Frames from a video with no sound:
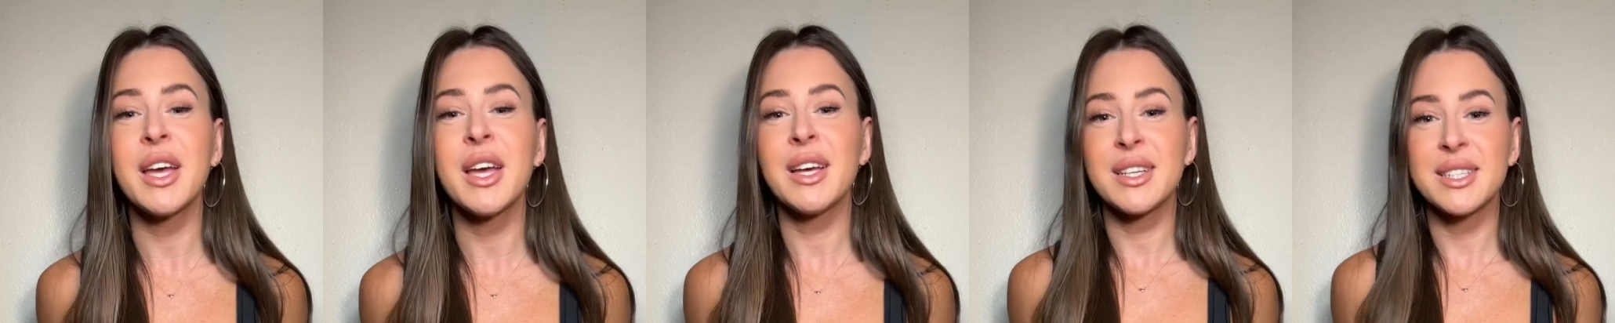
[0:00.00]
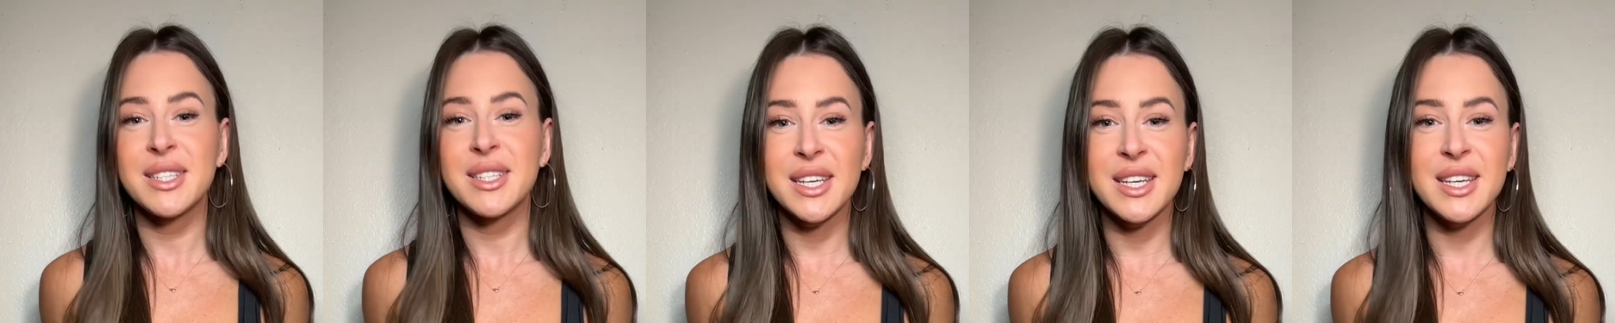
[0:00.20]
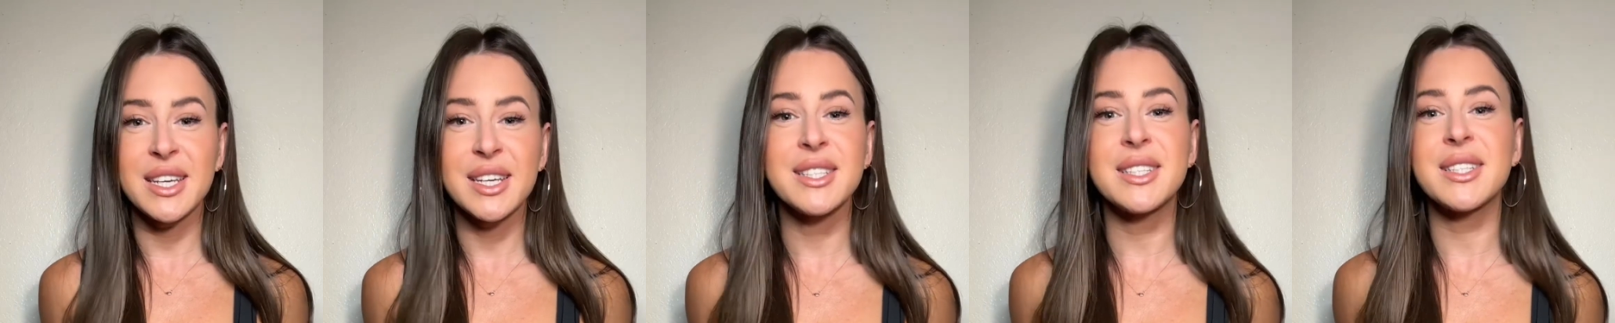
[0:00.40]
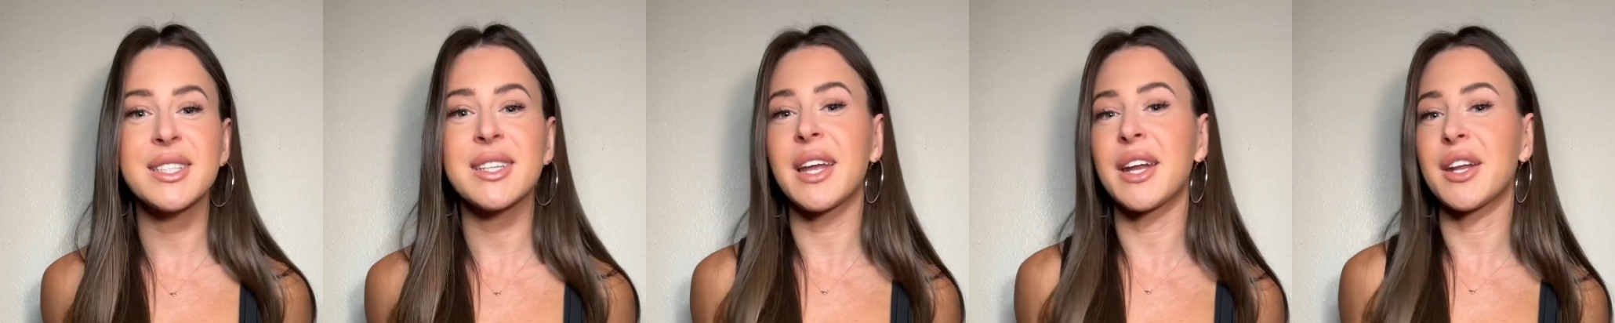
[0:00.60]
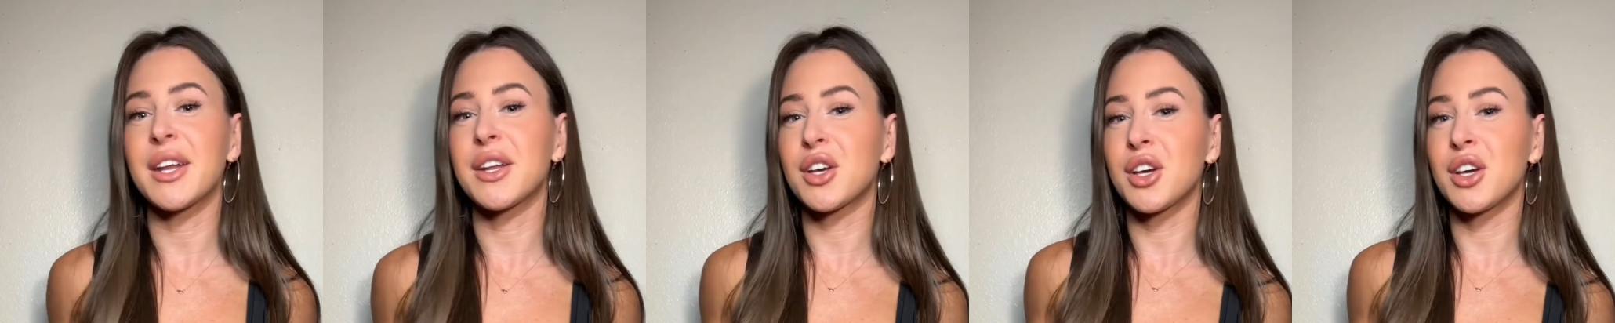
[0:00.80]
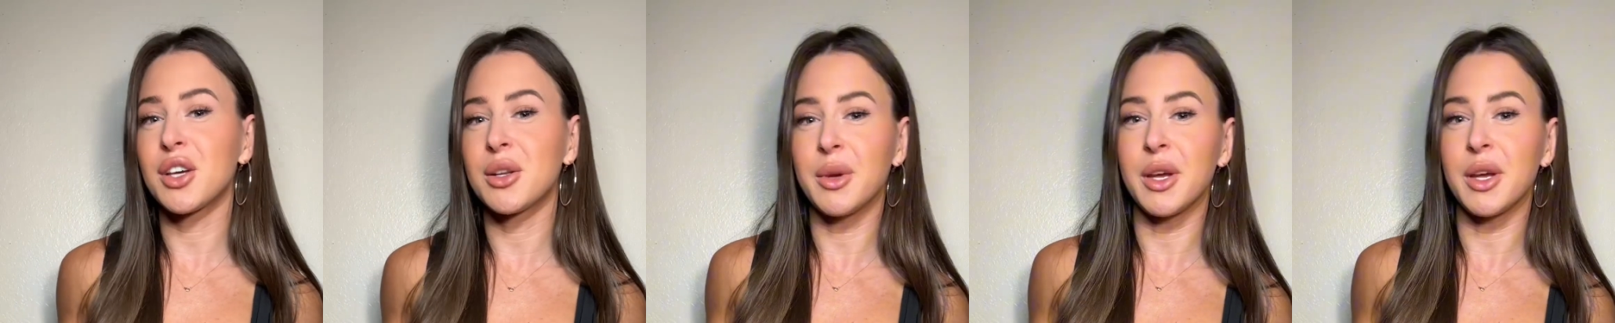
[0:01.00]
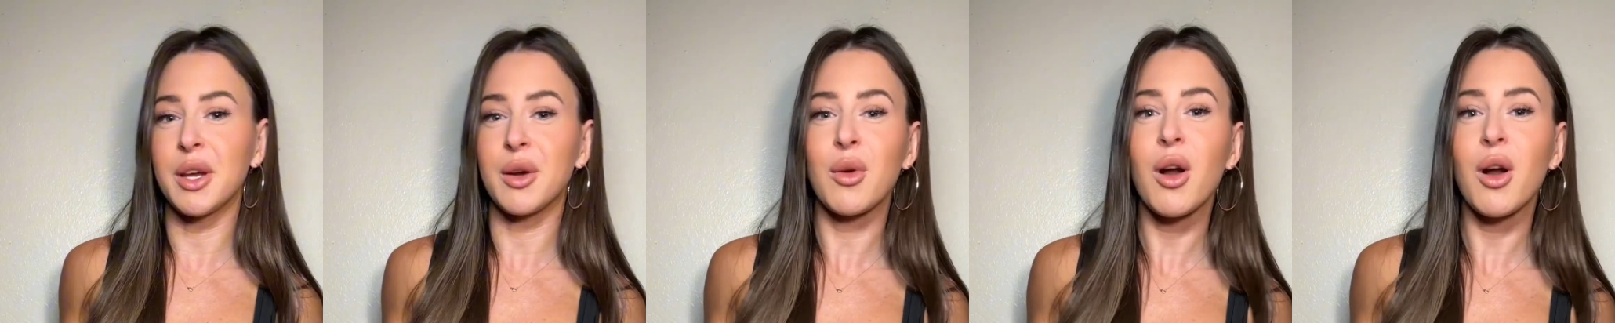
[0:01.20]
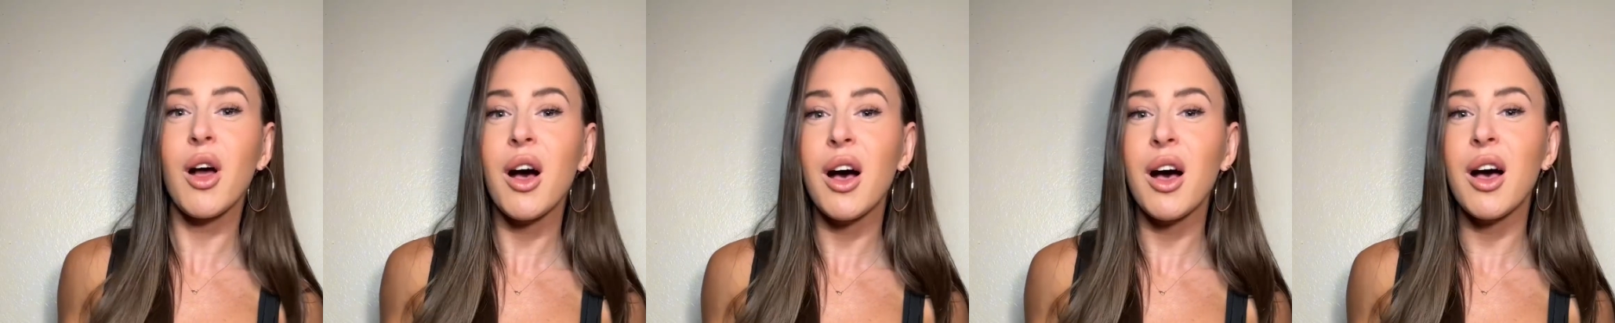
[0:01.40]
teased that it could be
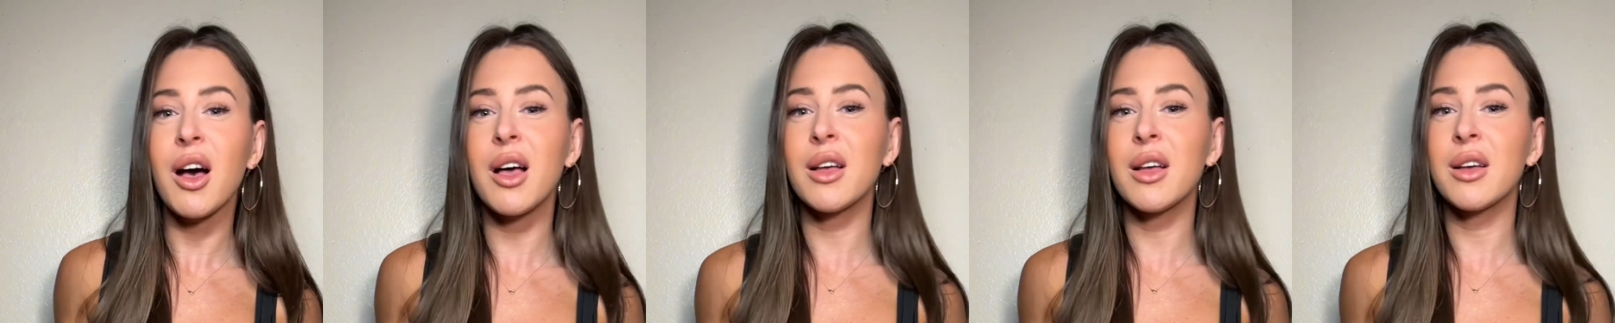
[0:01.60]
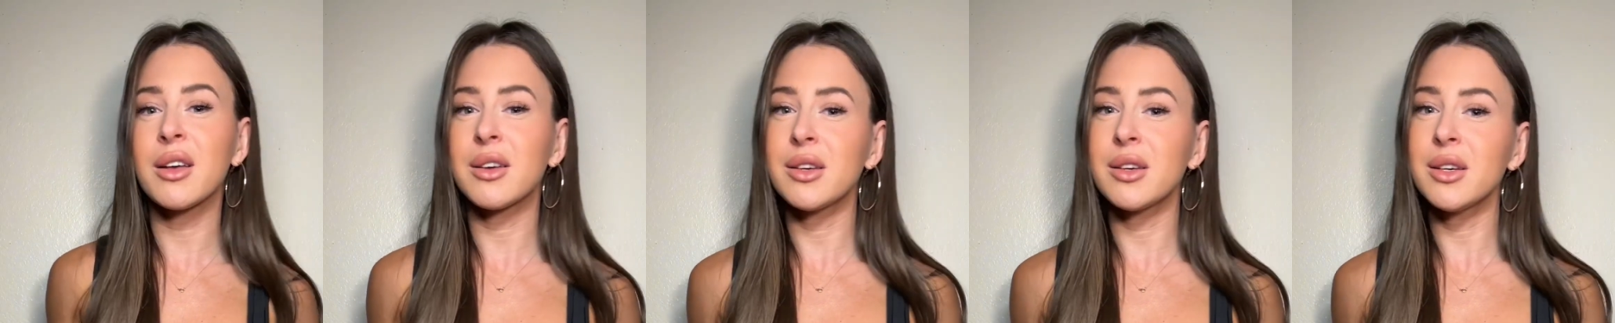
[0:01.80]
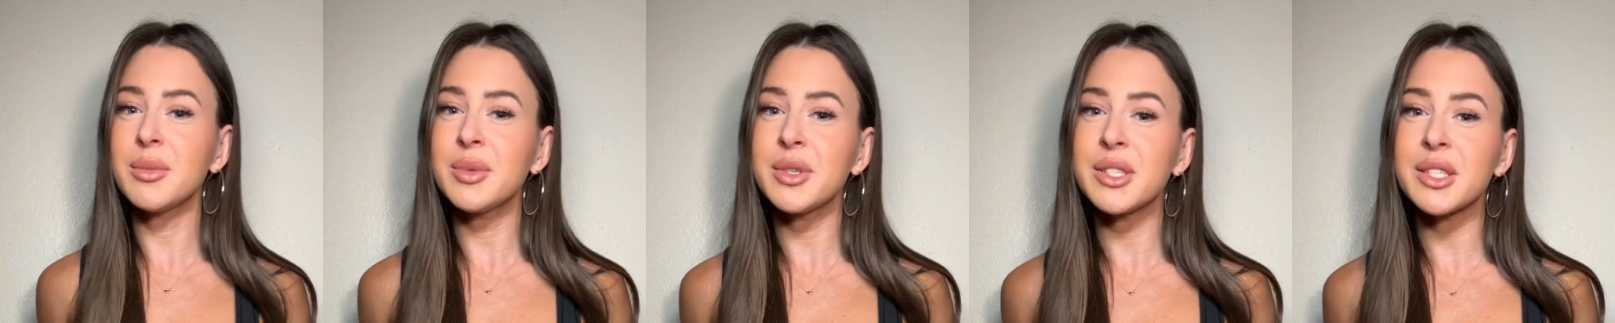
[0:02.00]
Raw, could be